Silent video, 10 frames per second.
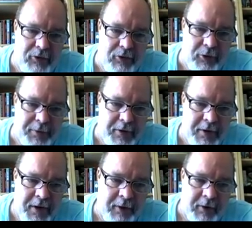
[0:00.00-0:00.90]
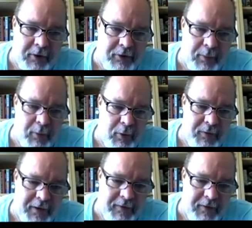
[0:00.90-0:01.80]
Jupiter because they're
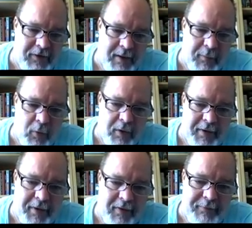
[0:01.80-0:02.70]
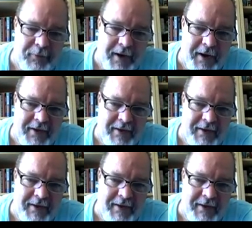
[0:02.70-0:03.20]
moving in the same orbit and therefore have